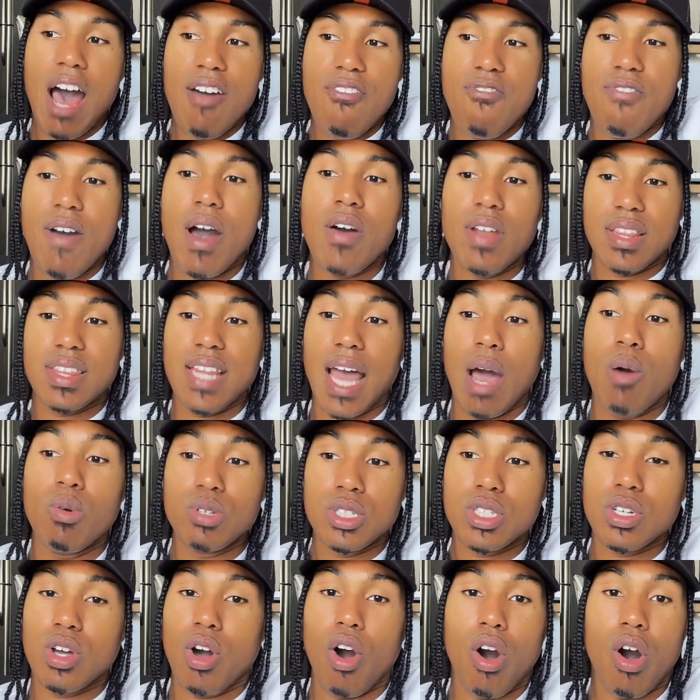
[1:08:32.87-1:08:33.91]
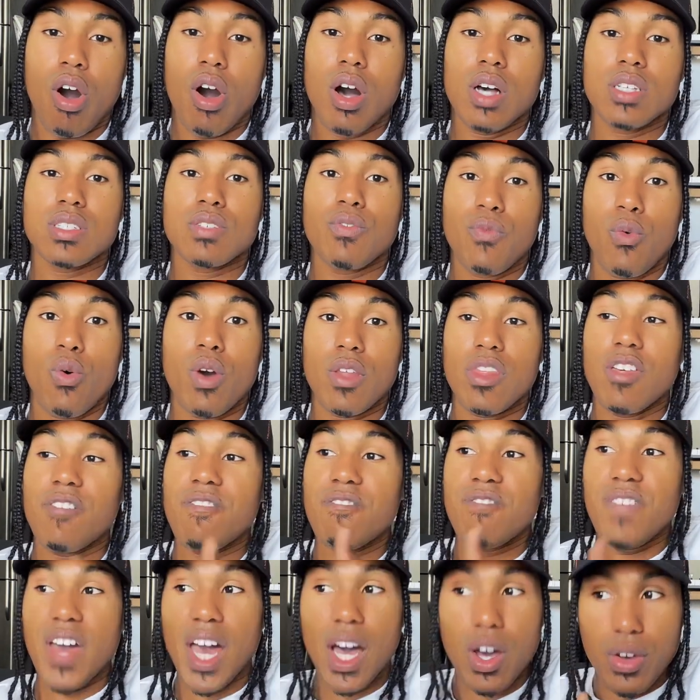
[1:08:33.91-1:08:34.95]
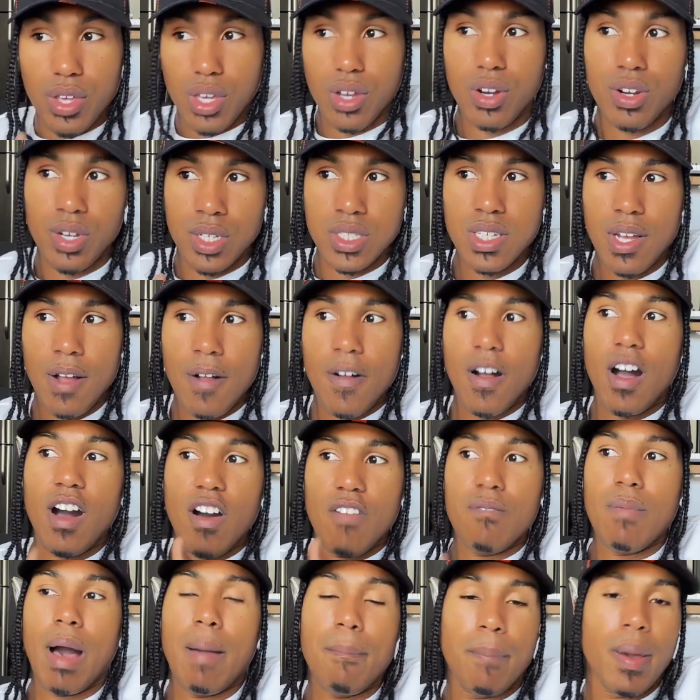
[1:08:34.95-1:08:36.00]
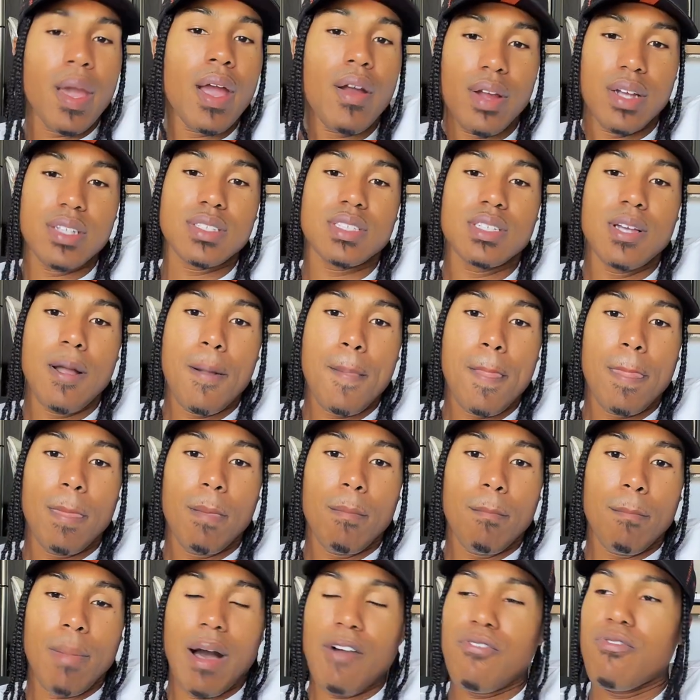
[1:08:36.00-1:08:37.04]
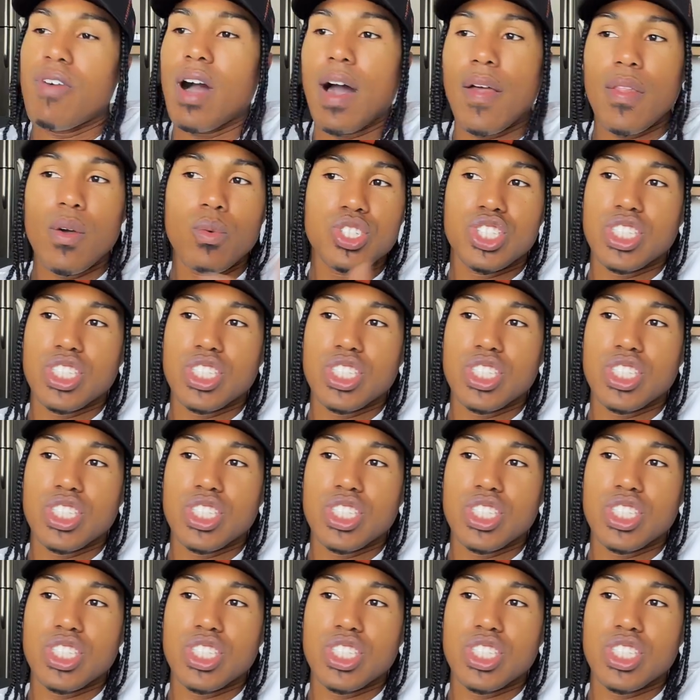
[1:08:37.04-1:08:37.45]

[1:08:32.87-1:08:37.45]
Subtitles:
So I found that was a cause for the failures of my parents.